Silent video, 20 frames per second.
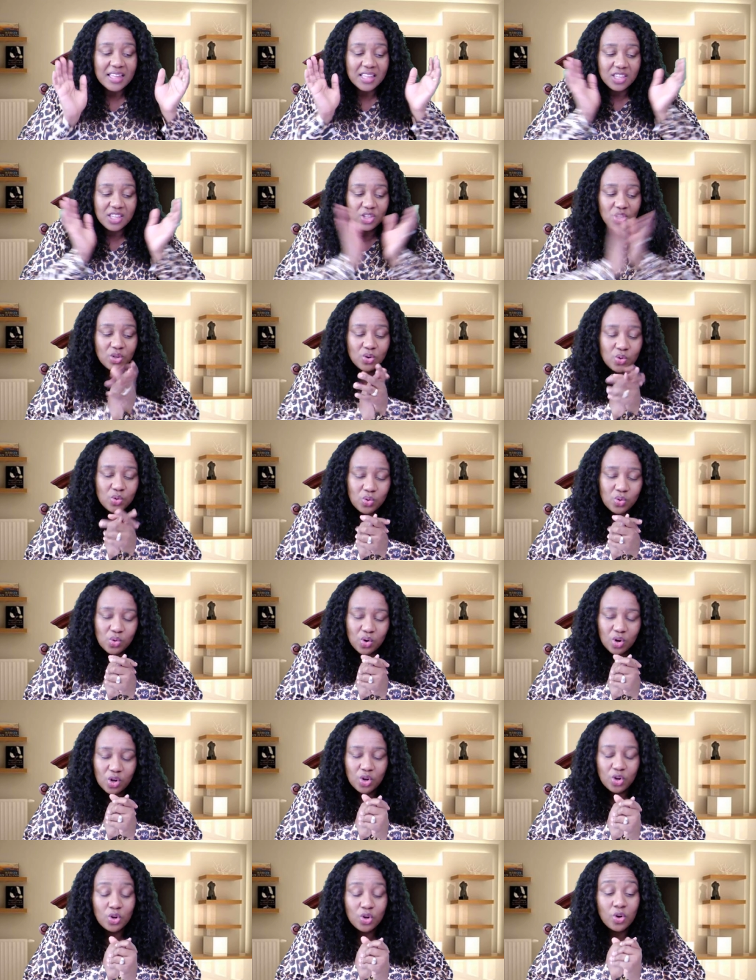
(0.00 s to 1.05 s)

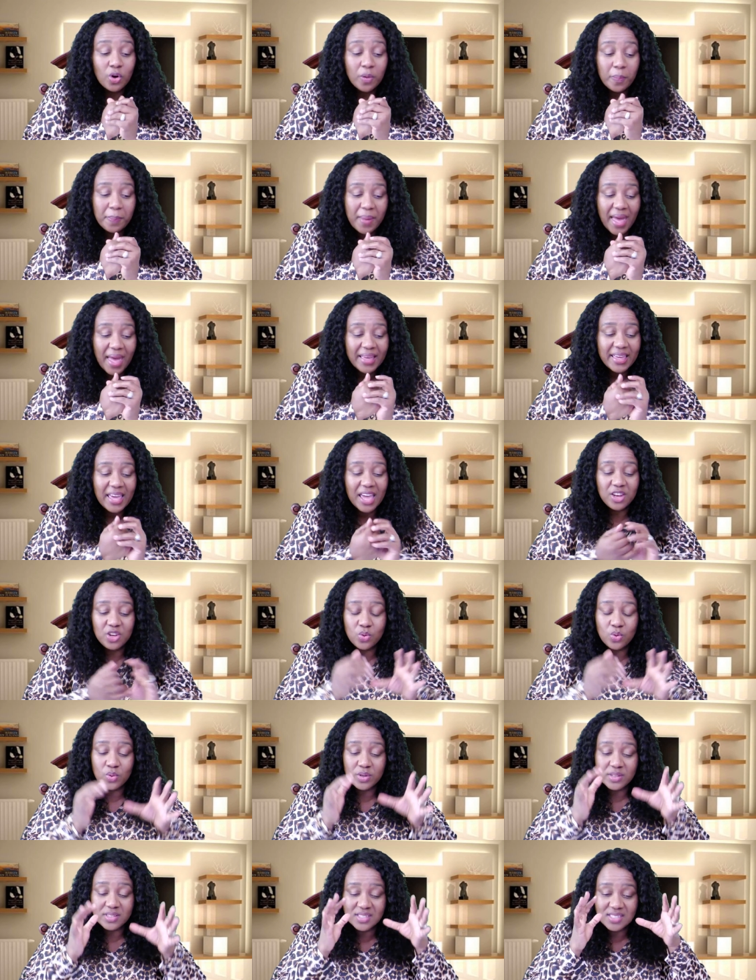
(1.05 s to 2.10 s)
you look back and
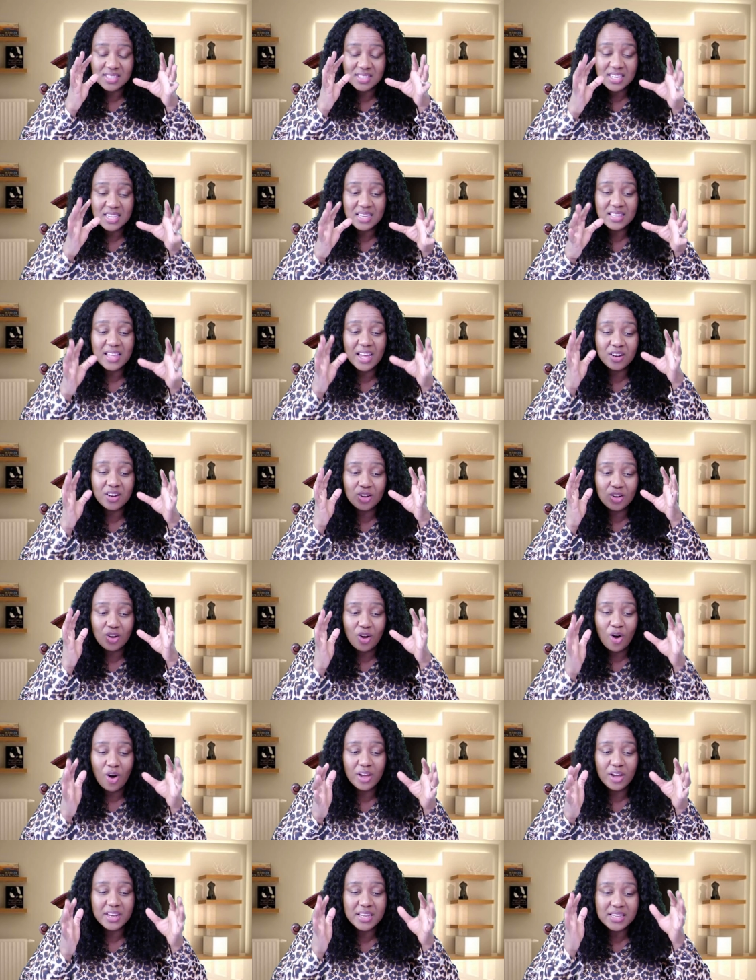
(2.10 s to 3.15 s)
you will see that
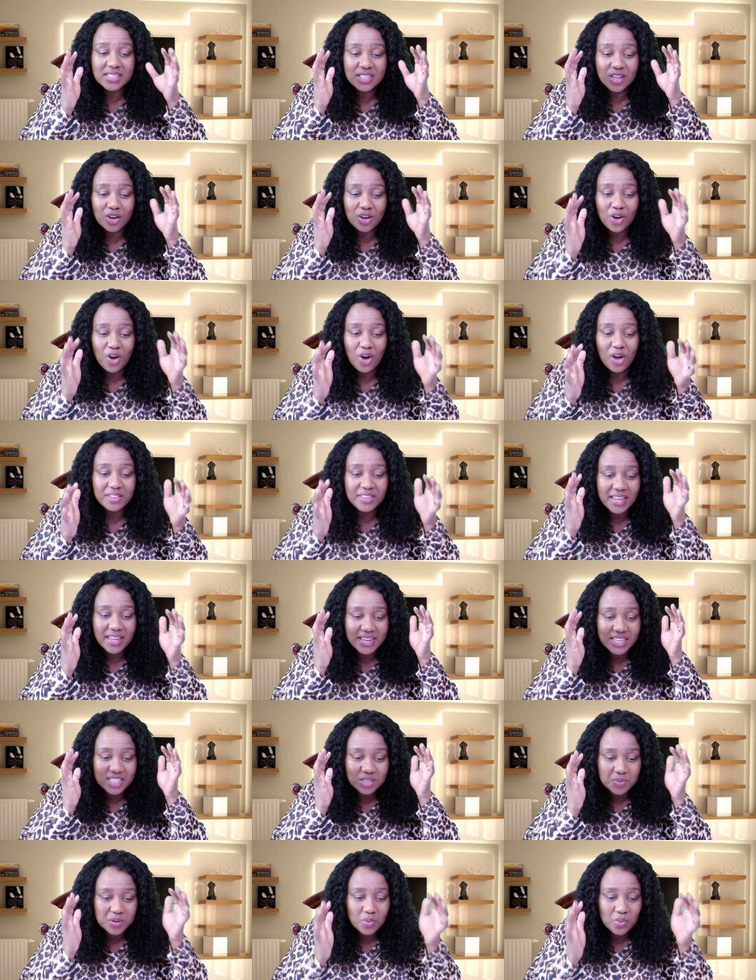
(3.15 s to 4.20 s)
God is a God that
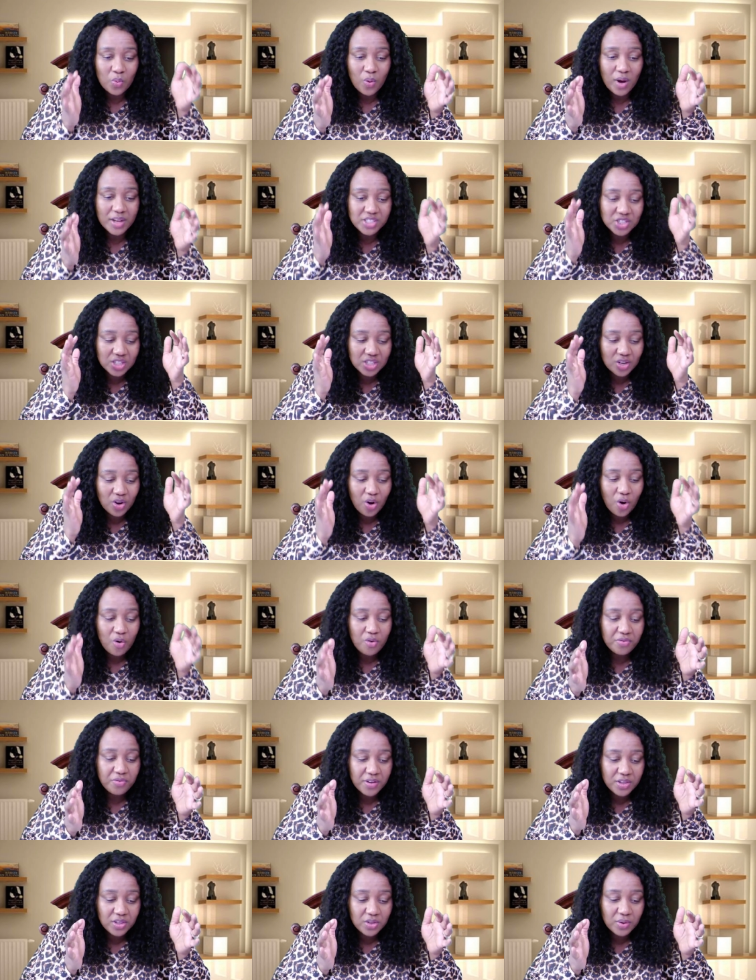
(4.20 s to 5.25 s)
has been watching
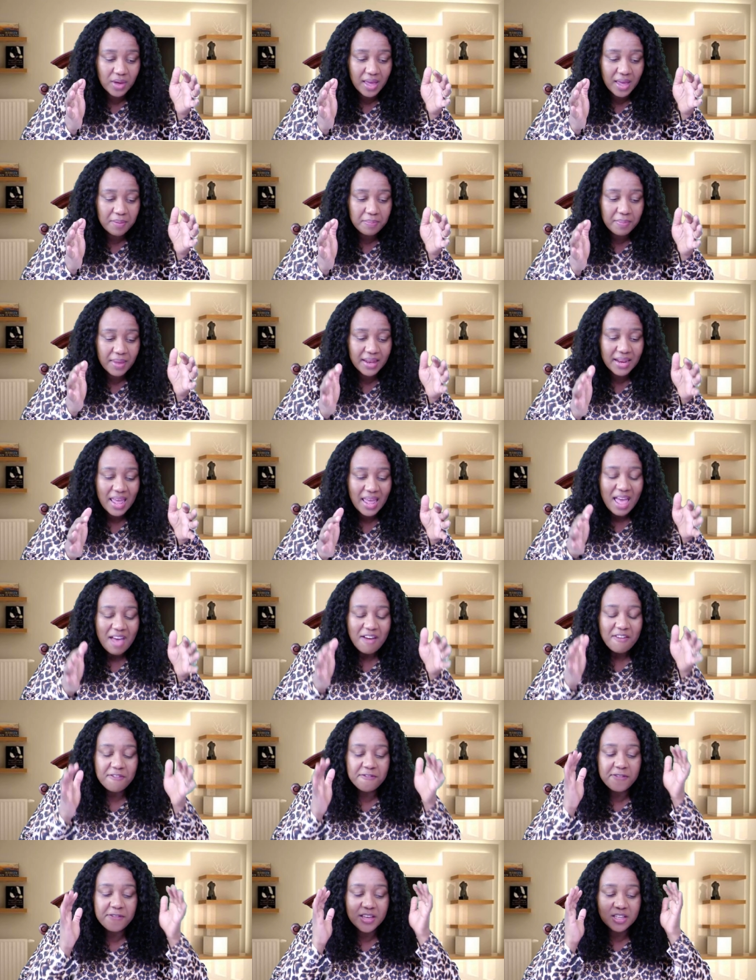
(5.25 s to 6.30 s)
over you. Amen.
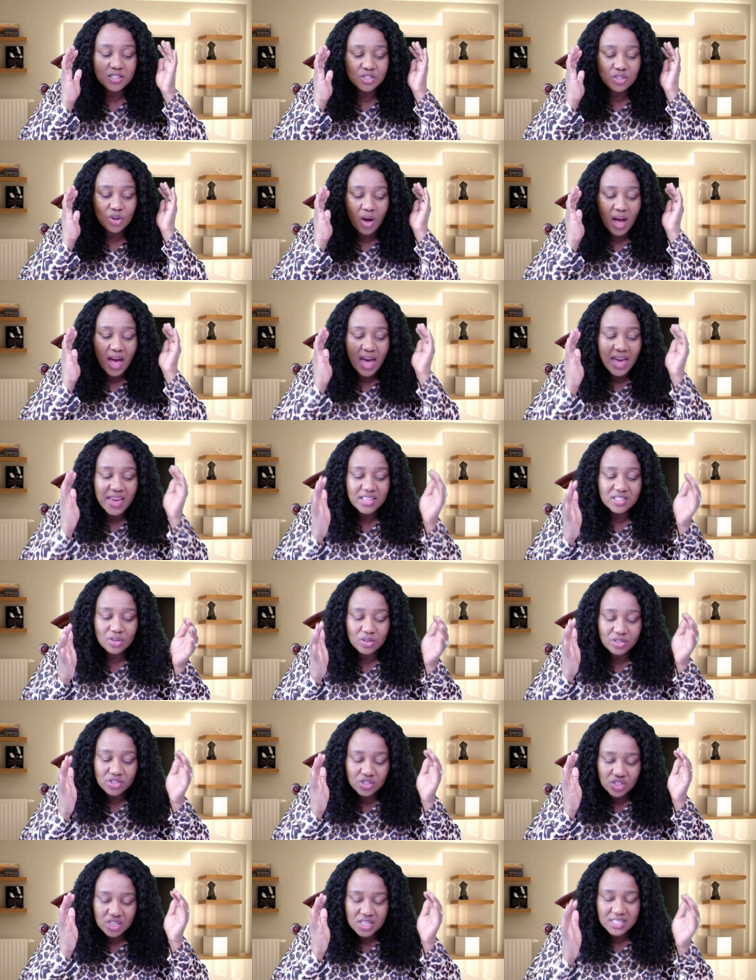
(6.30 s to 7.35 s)
Fix your eyes
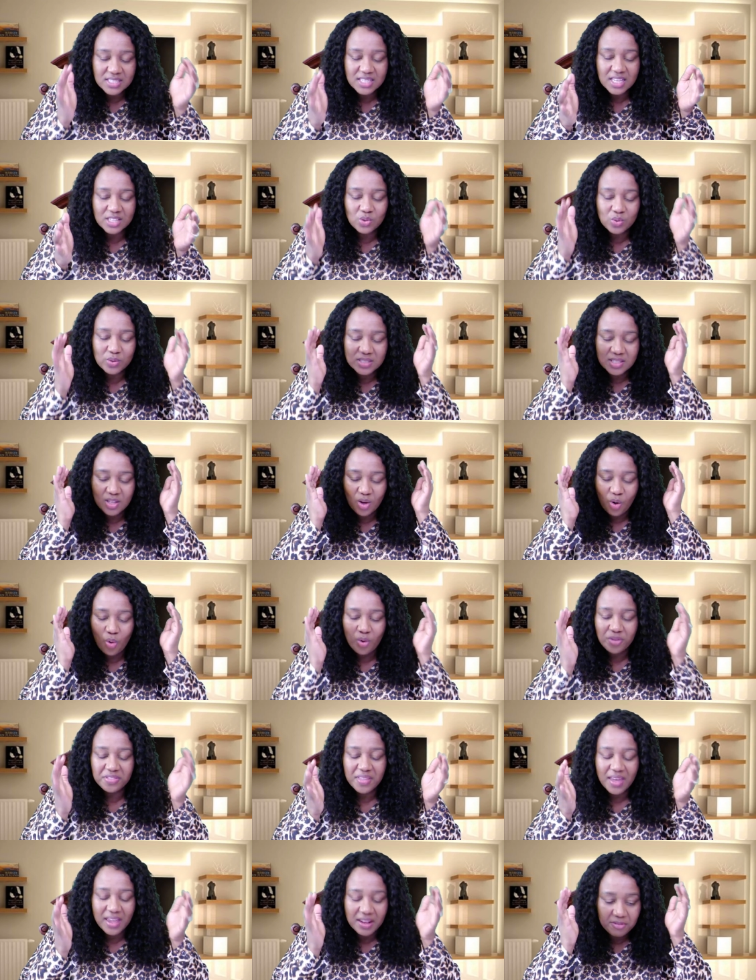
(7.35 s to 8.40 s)
on Jesus, who's the
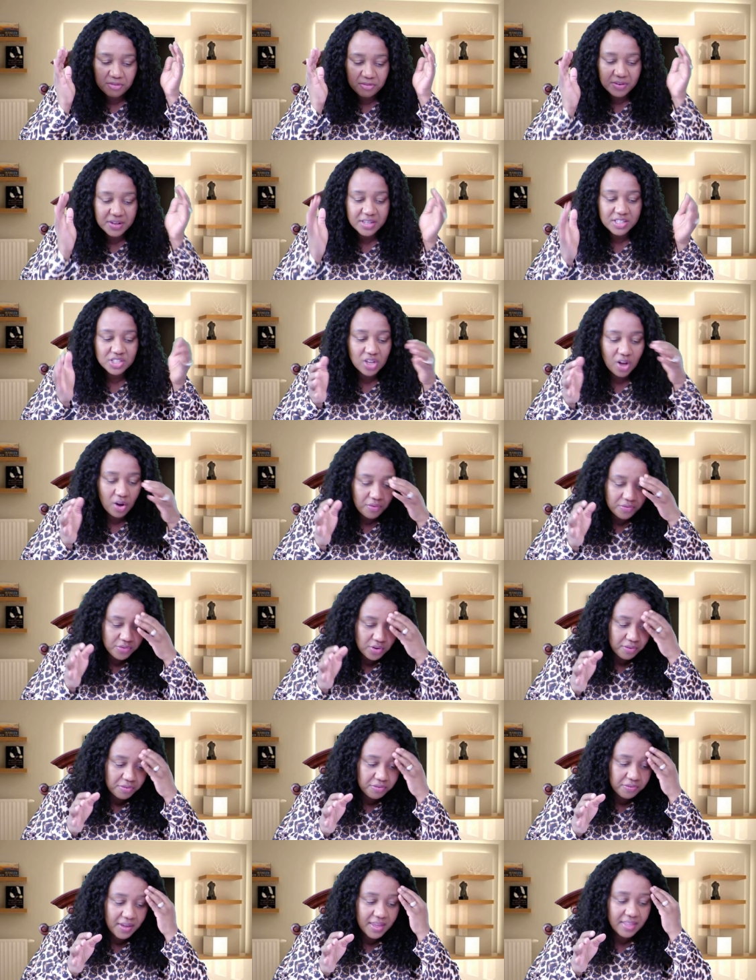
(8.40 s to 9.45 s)
author and finisher of
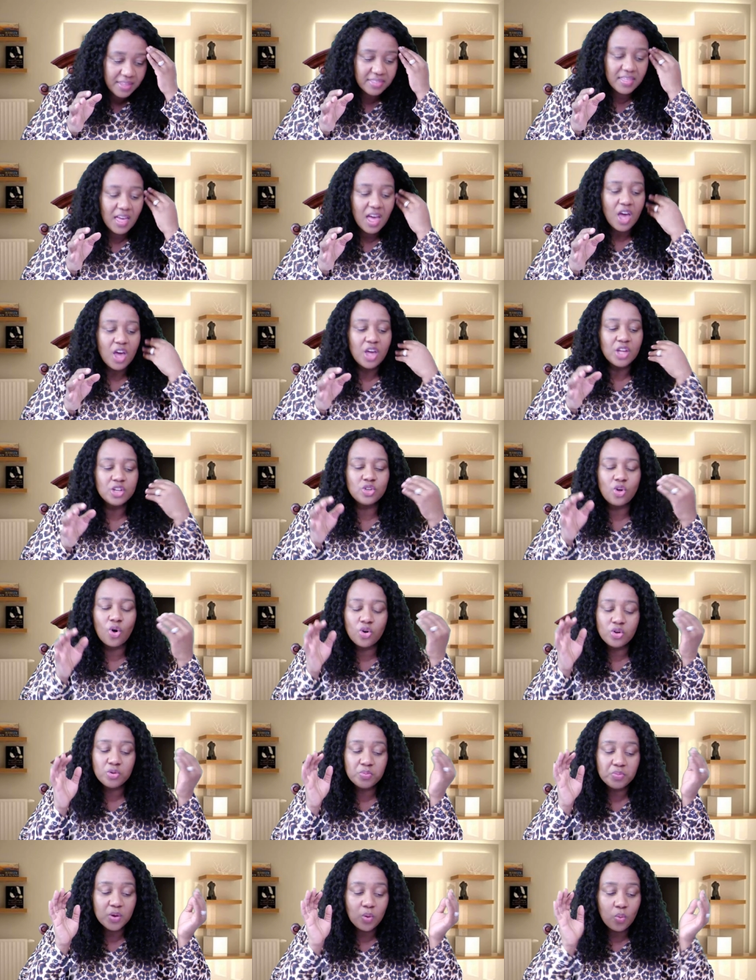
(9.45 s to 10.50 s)
your faith.
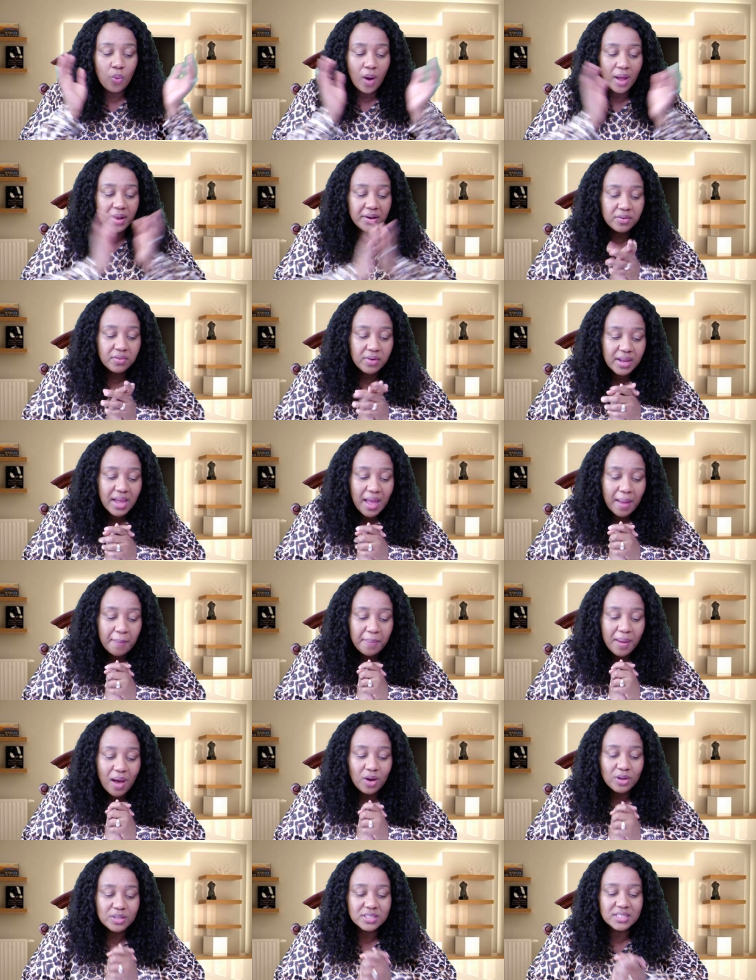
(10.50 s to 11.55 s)
Don't be wandering
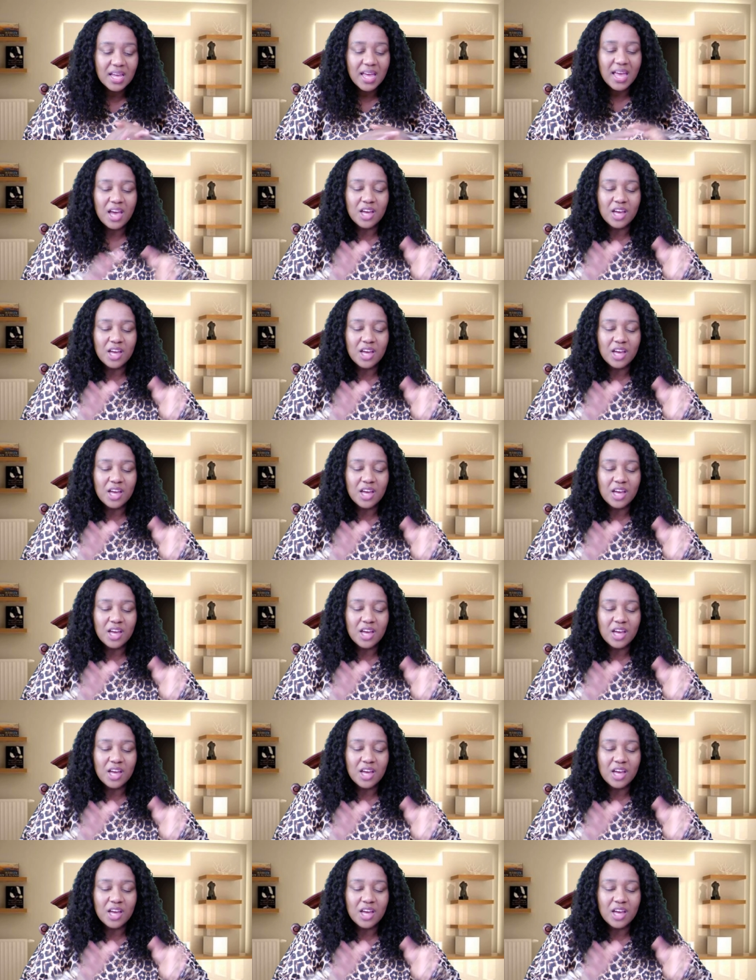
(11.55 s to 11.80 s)
about